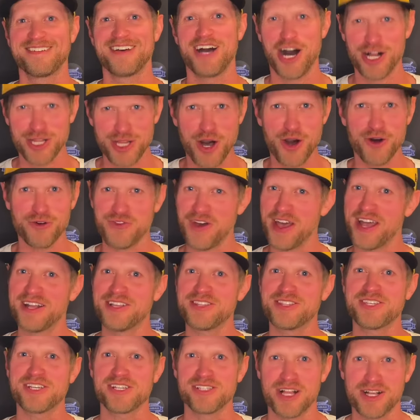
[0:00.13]
Hello,
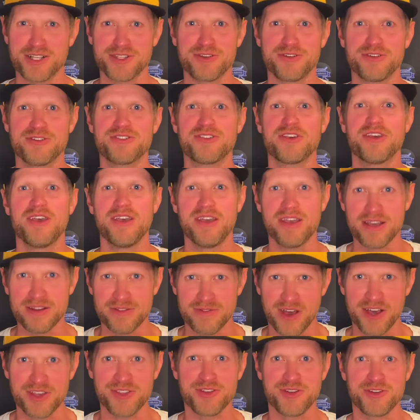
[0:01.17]
fans, collectors,
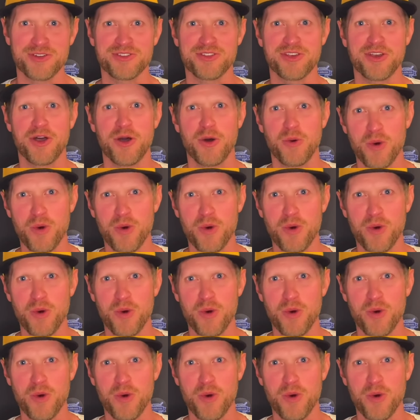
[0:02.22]
investors.